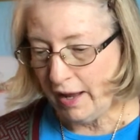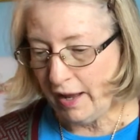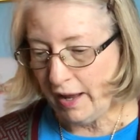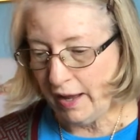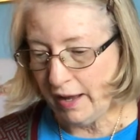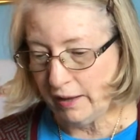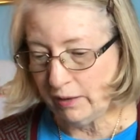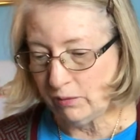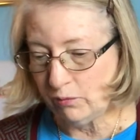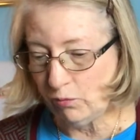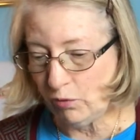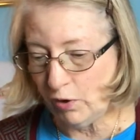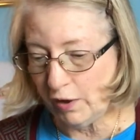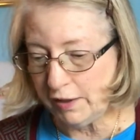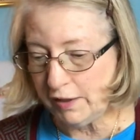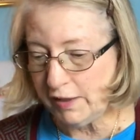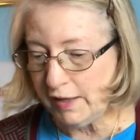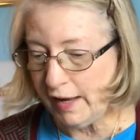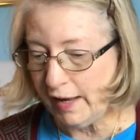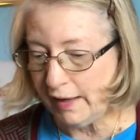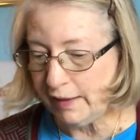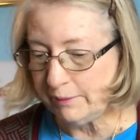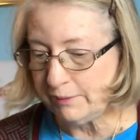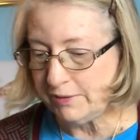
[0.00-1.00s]
and one
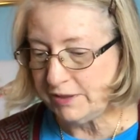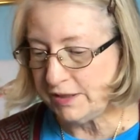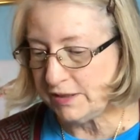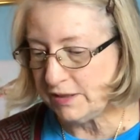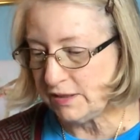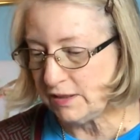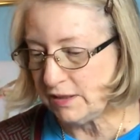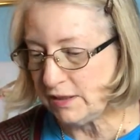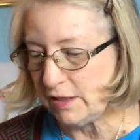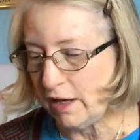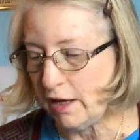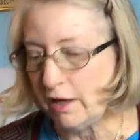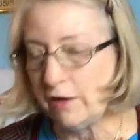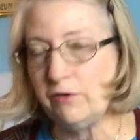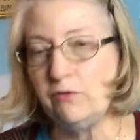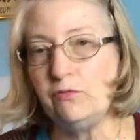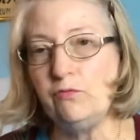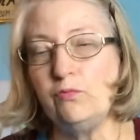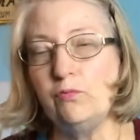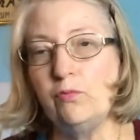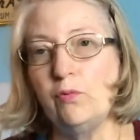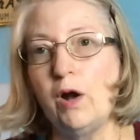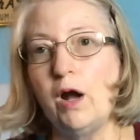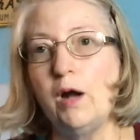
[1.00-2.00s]
named his
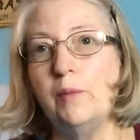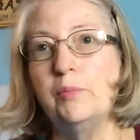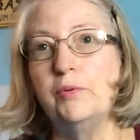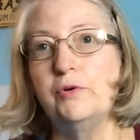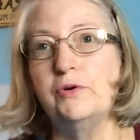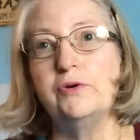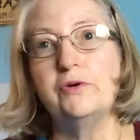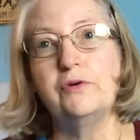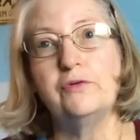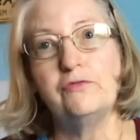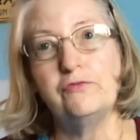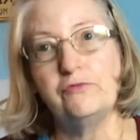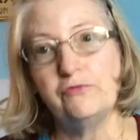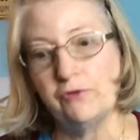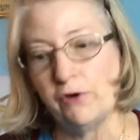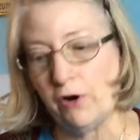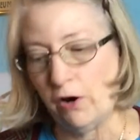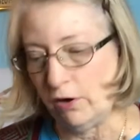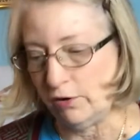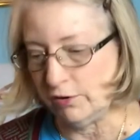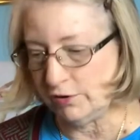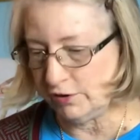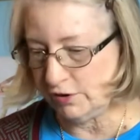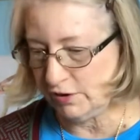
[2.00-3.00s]
son Robert
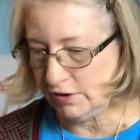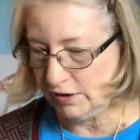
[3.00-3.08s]
Frost.